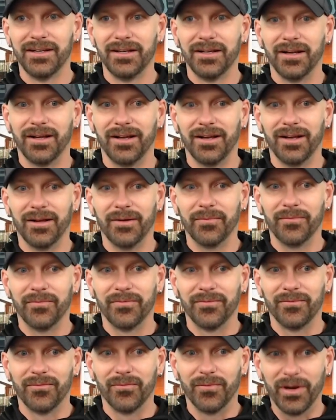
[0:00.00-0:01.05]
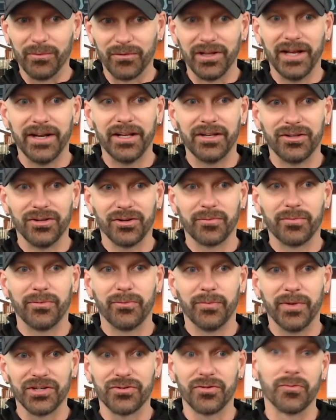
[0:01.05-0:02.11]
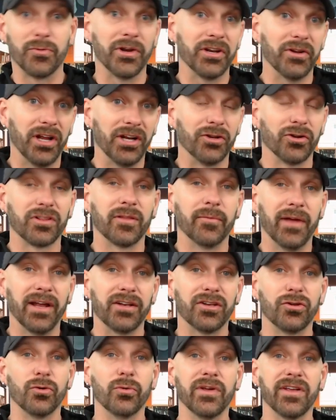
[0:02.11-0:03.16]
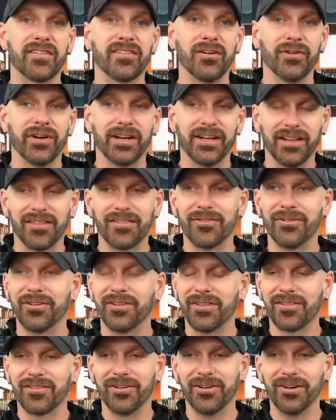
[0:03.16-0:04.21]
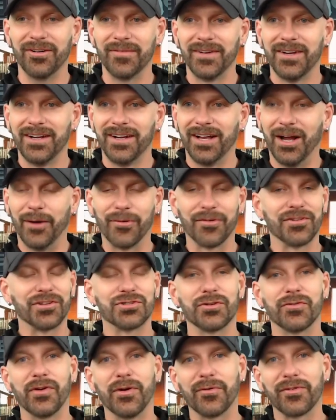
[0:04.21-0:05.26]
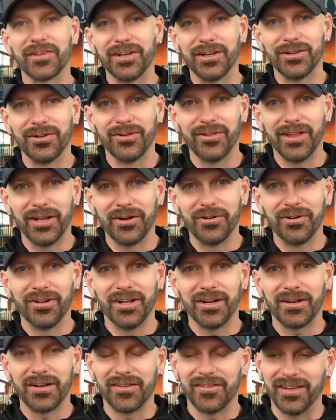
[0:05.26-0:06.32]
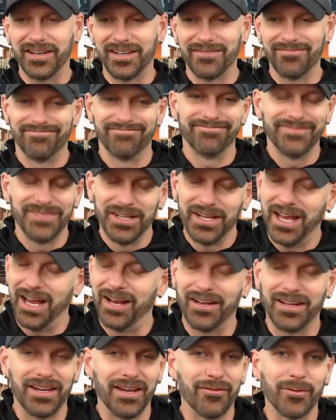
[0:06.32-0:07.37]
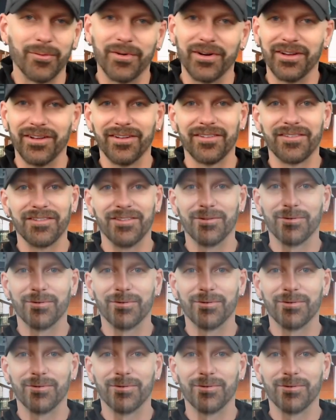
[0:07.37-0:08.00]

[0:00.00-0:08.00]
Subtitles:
but I'm glad I took pictures. But I took them at 2 weeks out. I didn't start at the start. I wasn't sure if I was going to do that or not, because like everybody else in the